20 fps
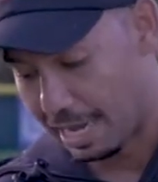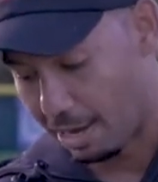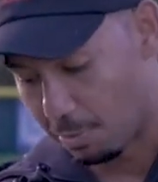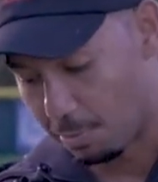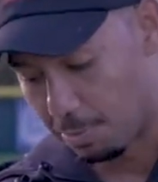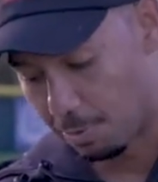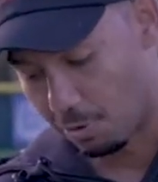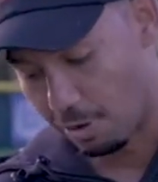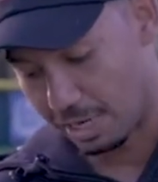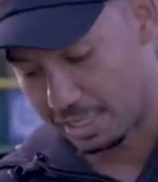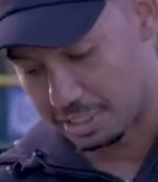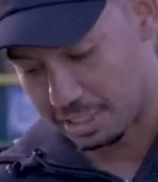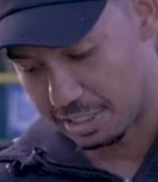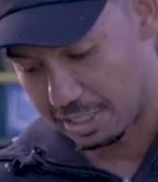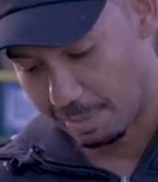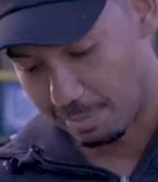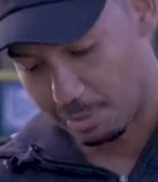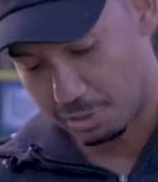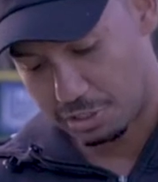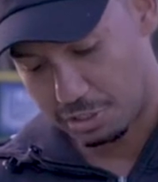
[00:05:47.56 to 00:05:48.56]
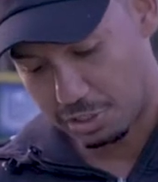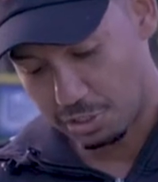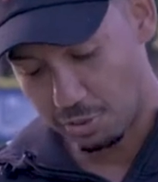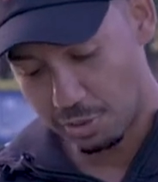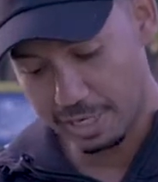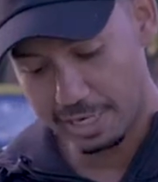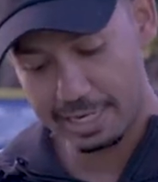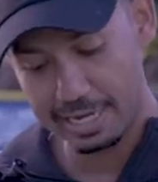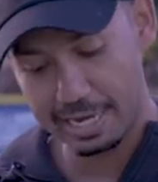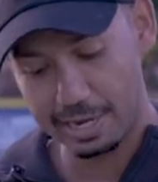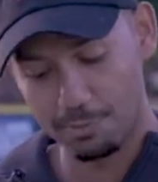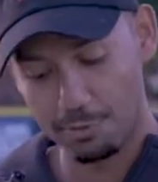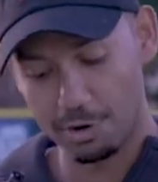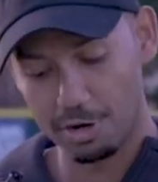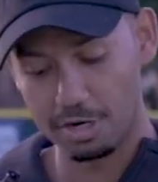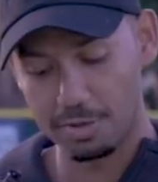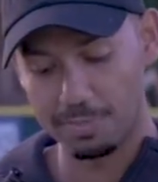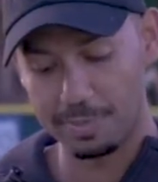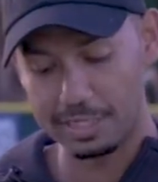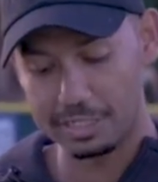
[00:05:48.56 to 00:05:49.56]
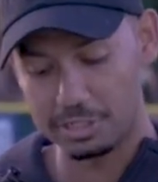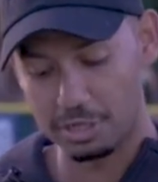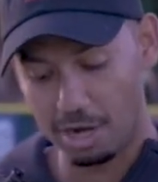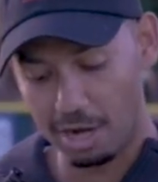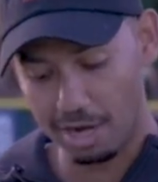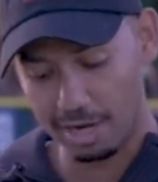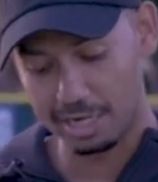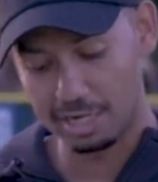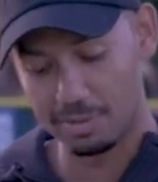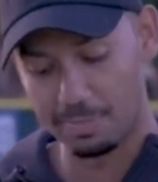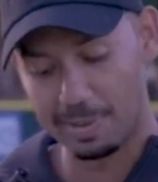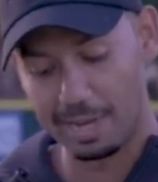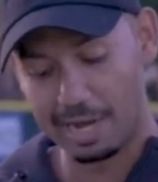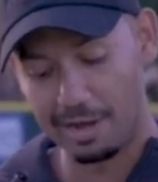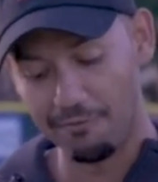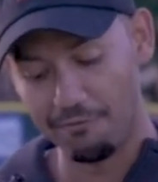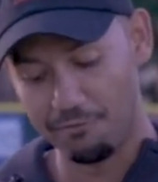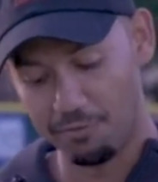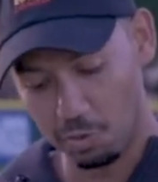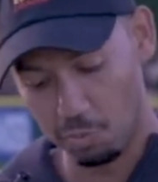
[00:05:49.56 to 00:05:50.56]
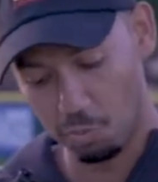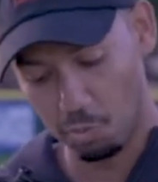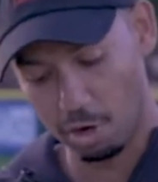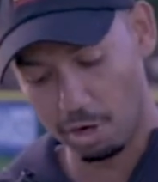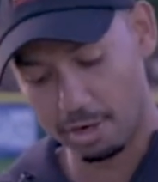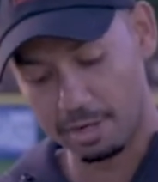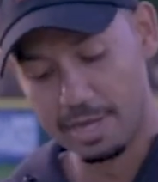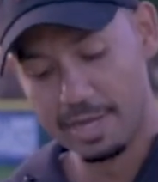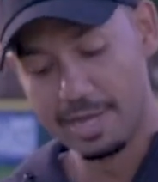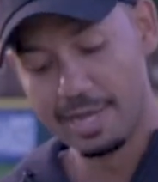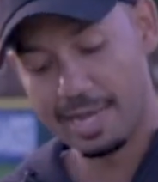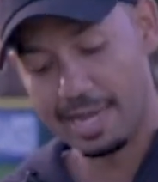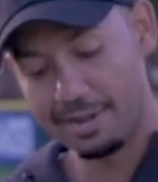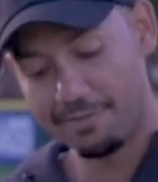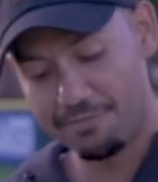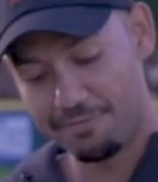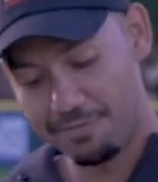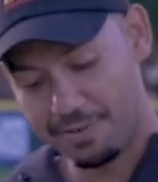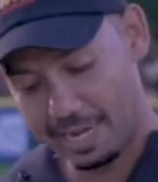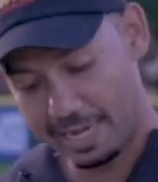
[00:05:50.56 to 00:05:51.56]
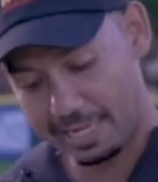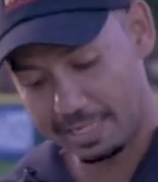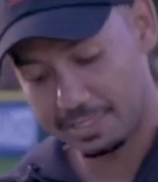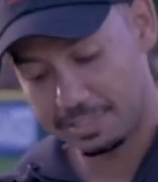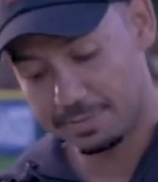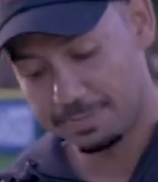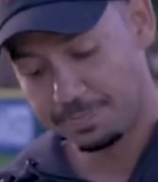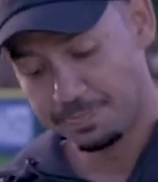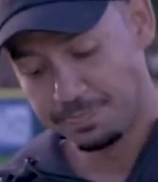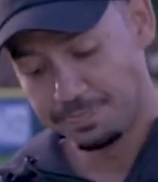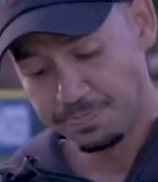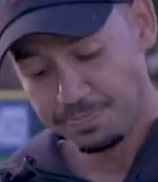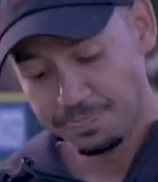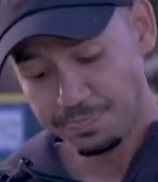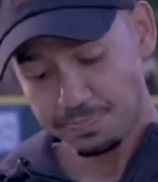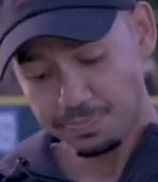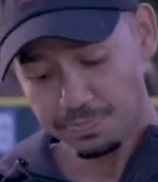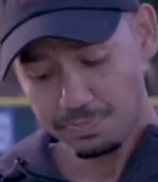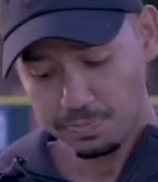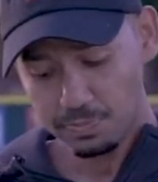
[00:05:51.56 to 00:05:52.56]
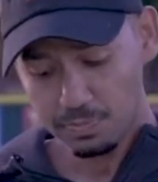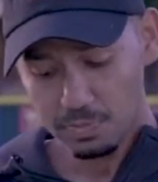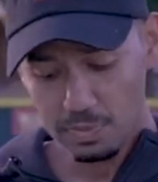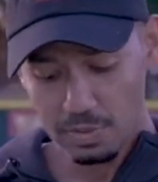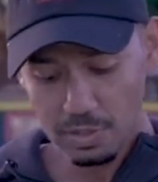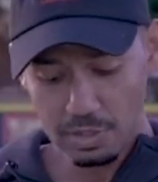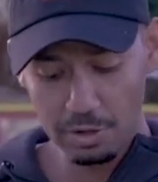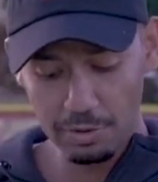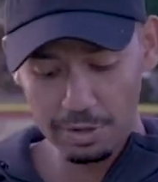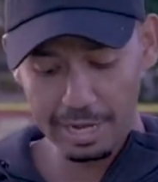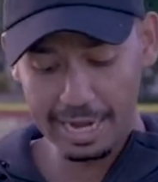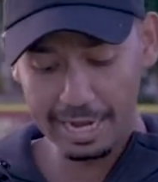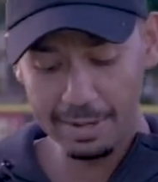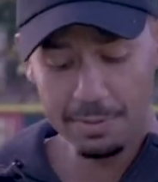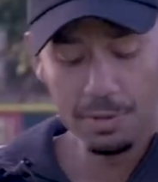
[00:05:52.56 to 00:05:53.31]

in progression number 2, again, we're gonna be talking about footwork and fakes. Okay,